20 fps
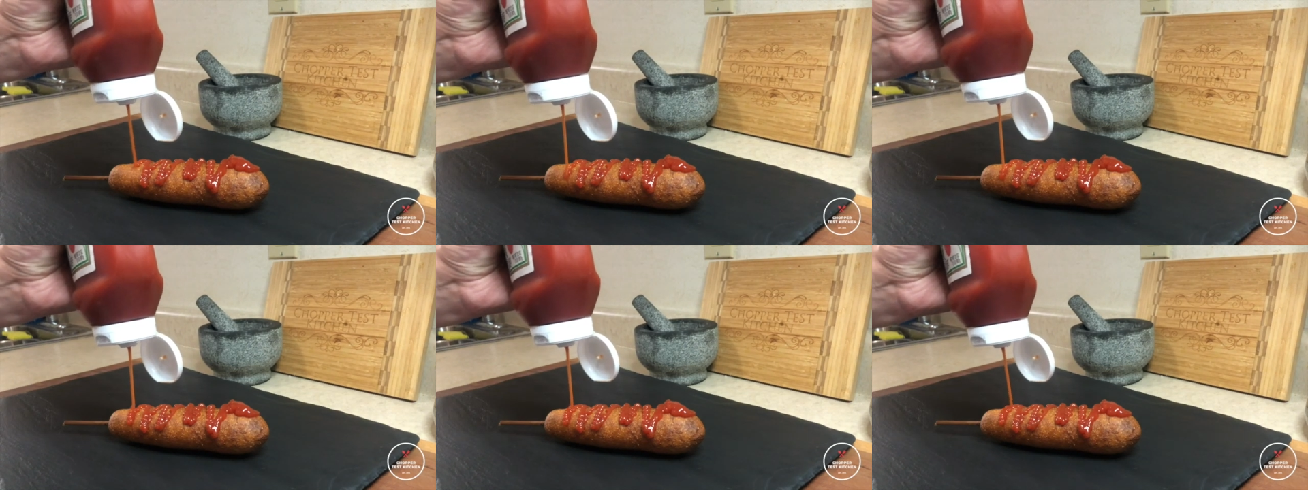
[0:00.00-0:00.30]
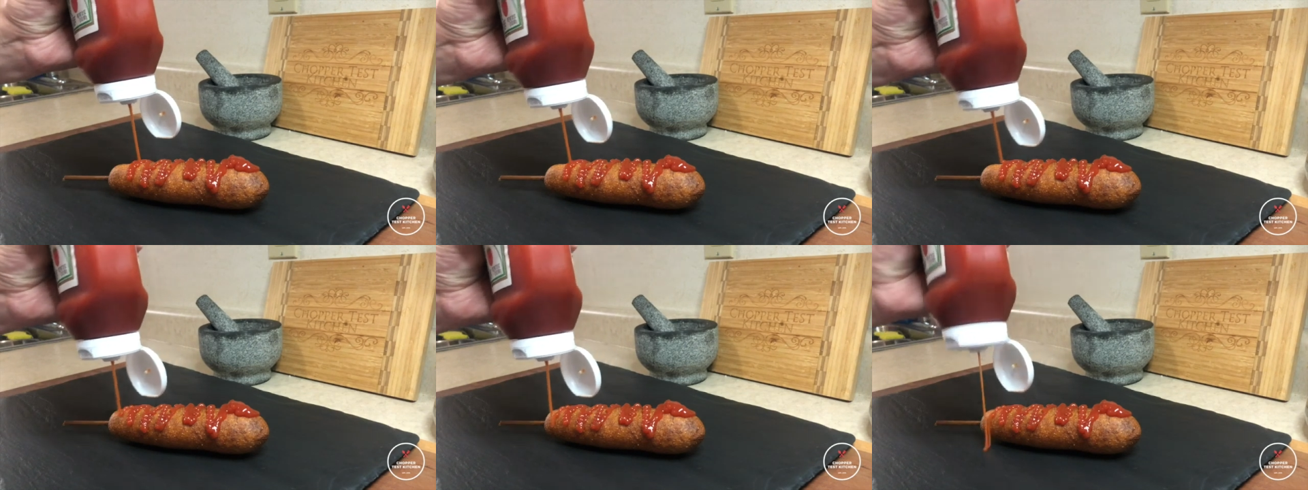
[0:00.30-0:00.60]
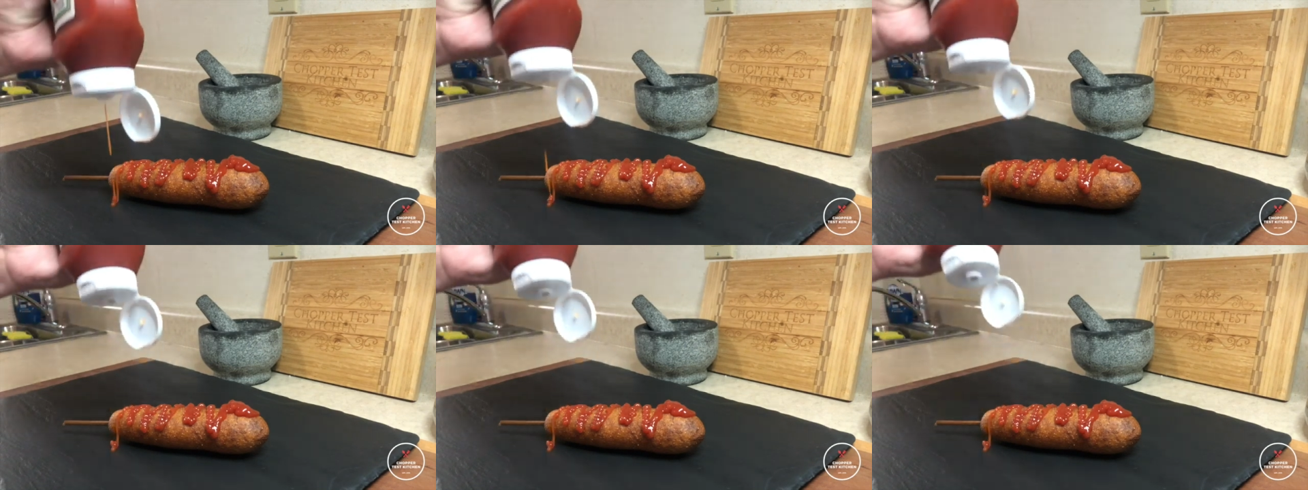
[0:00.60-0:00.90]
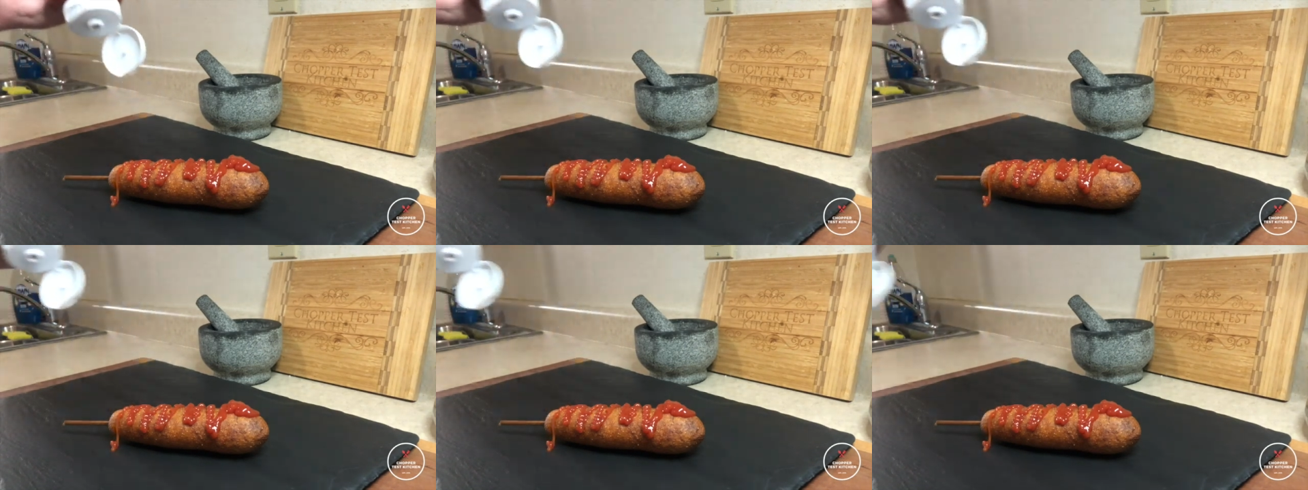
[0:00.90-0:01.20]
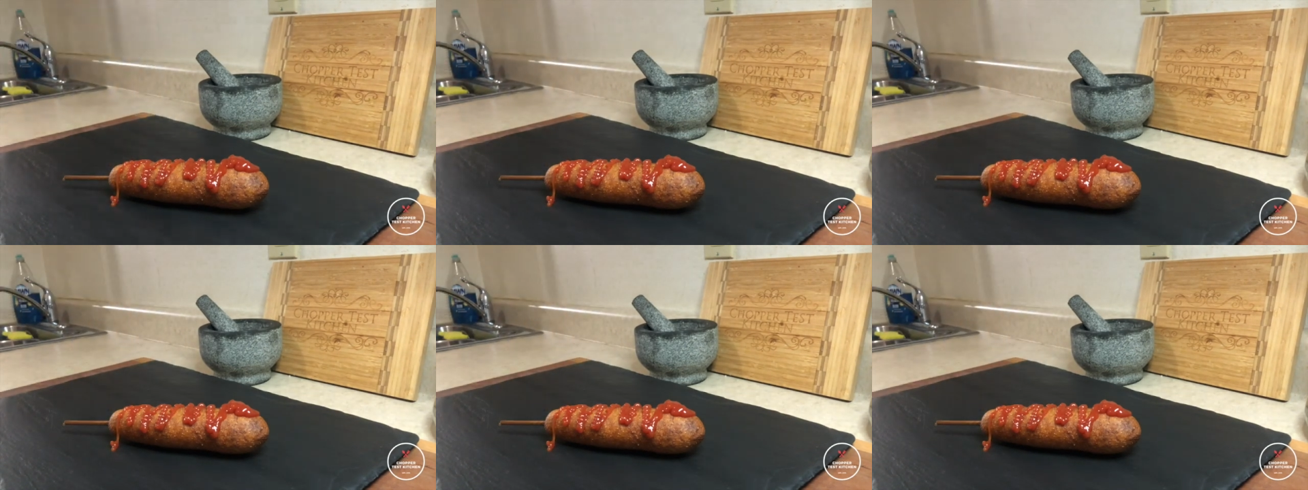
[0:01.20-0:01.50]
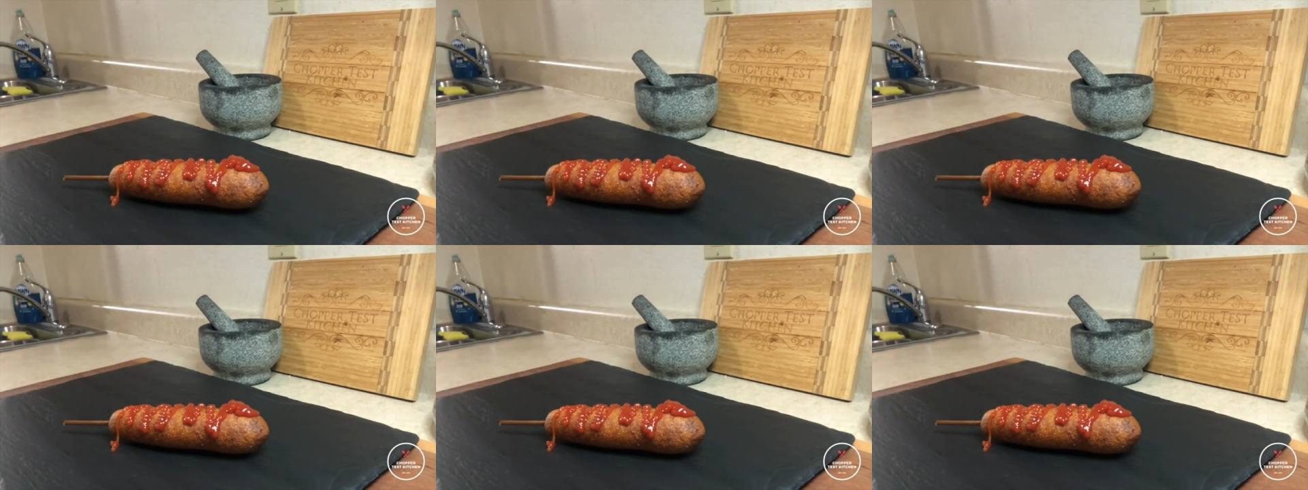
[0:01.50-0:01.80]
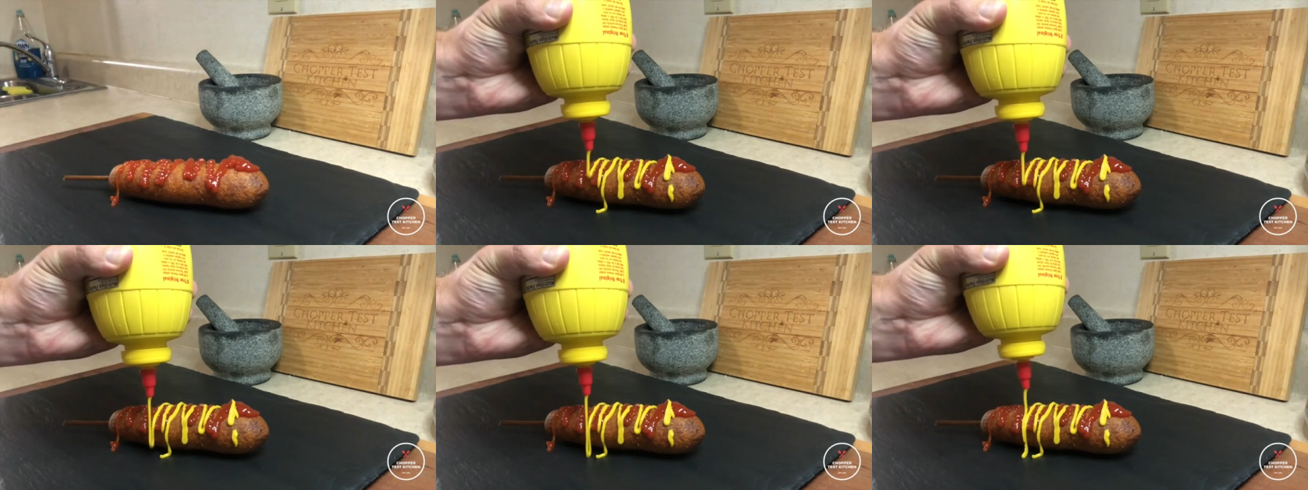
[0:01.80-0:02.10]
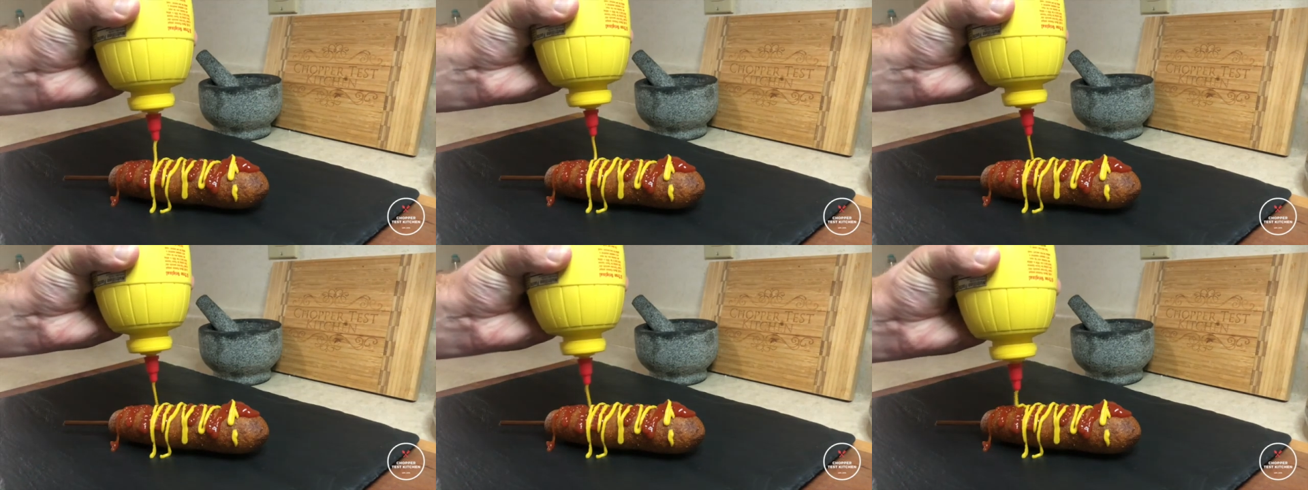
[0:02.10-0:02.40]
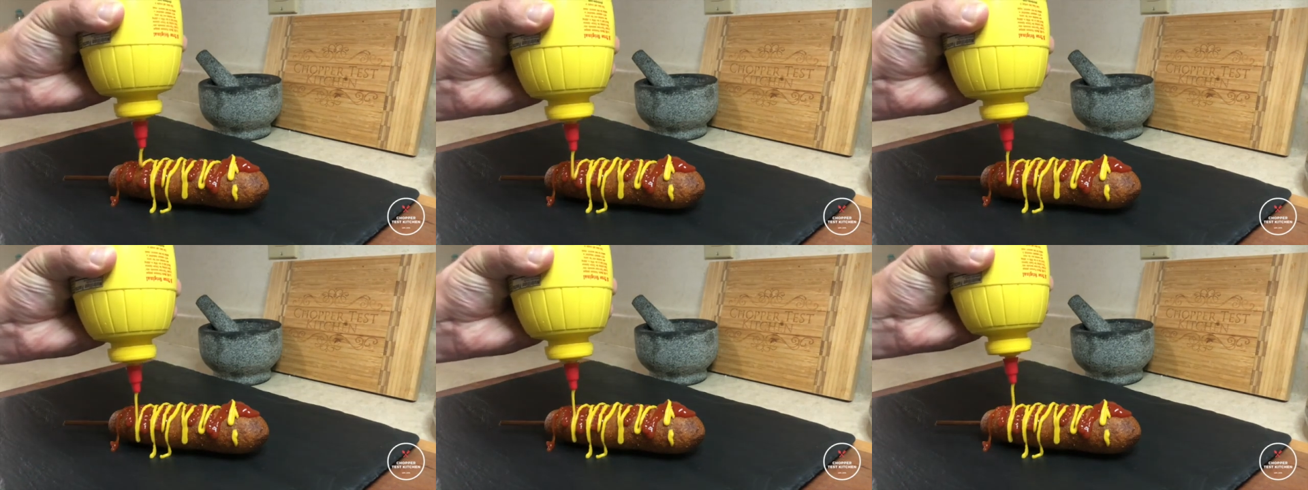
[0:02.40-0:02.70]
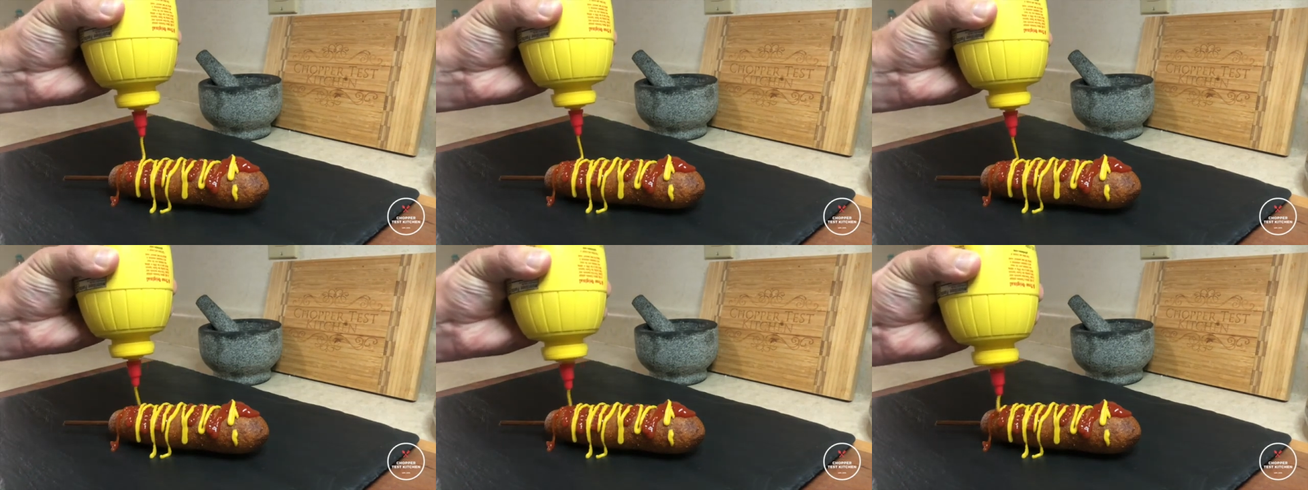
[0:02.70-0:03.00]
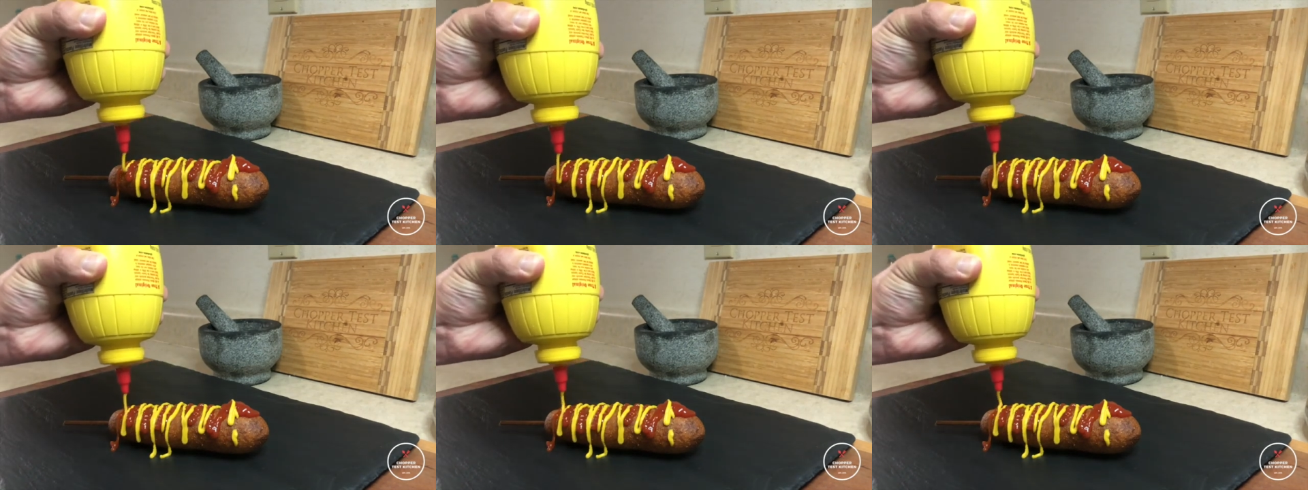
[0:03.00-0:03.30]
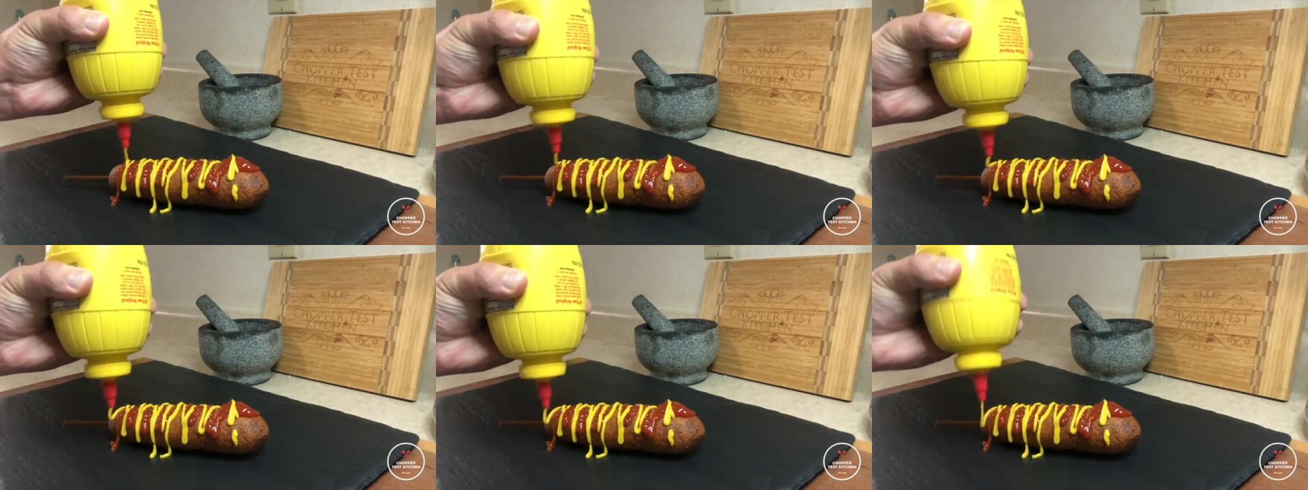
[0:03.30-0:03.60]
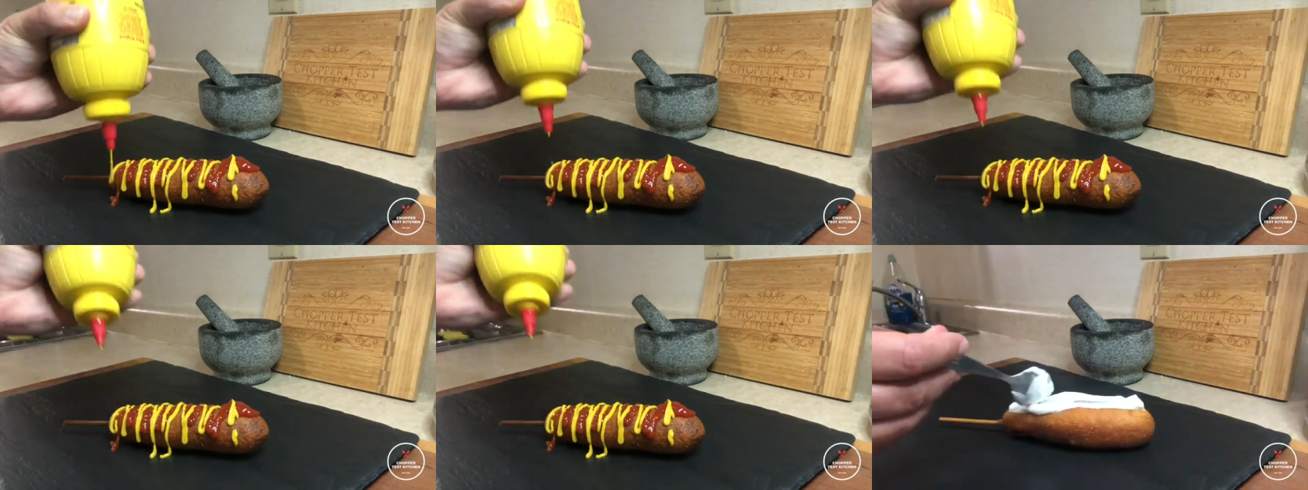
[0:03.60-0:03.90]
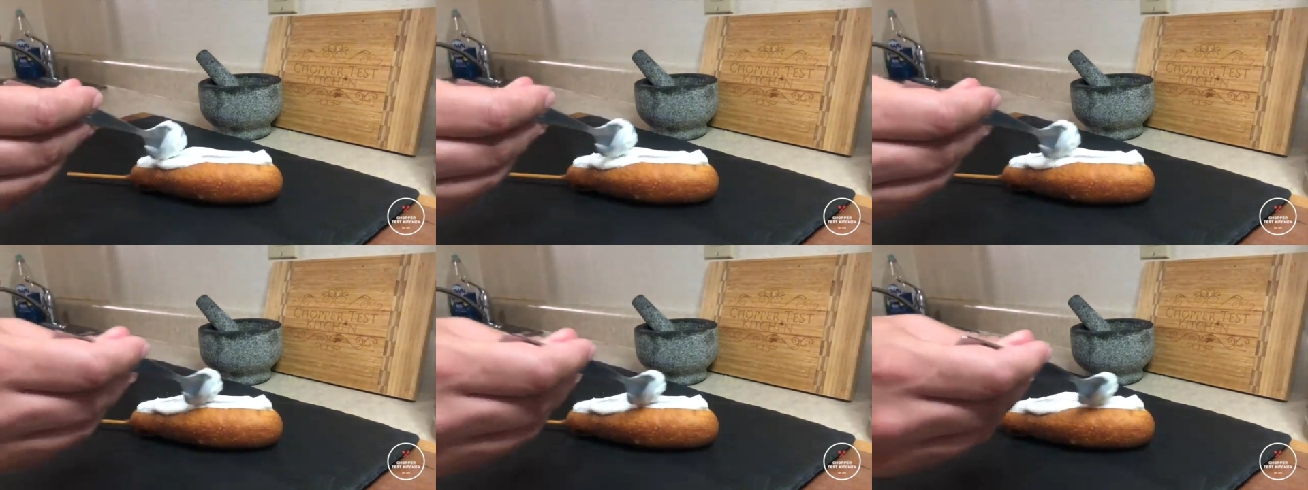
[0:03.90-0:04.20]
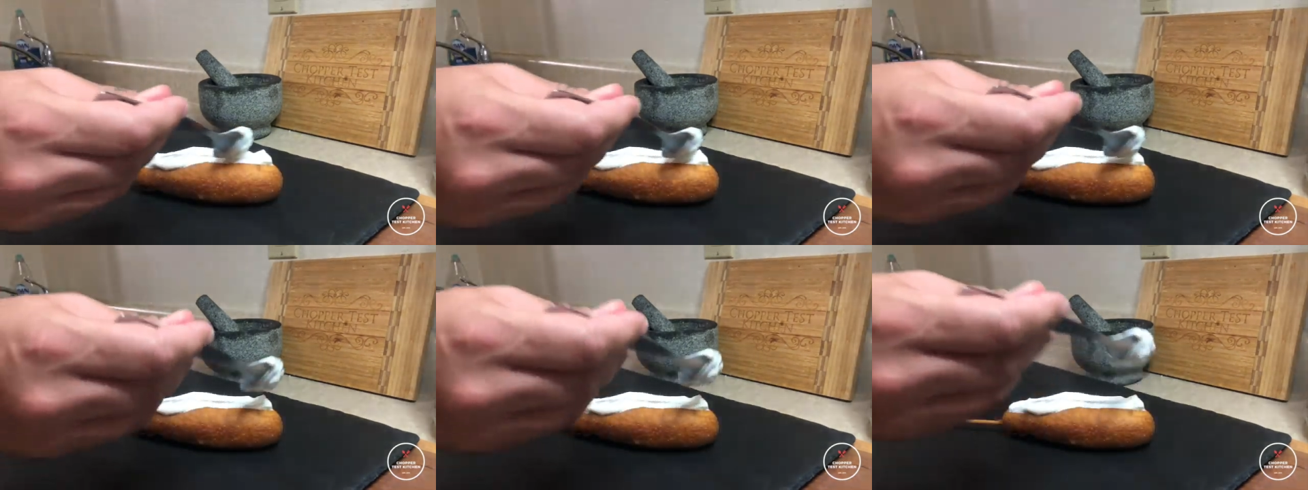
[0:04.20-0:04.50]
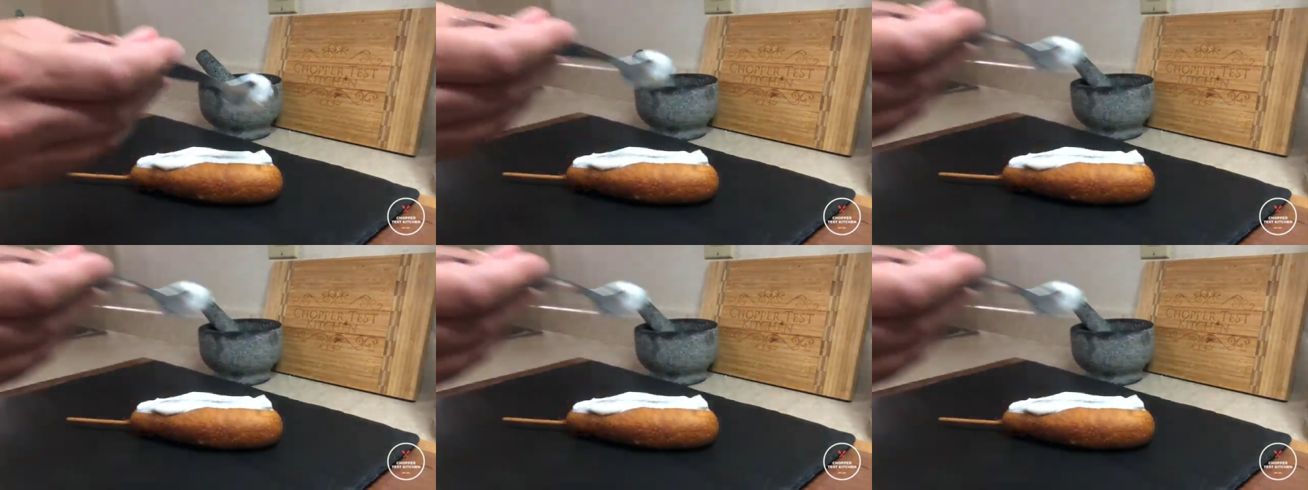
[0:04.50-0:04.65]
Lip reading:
[unreadable: no face in view]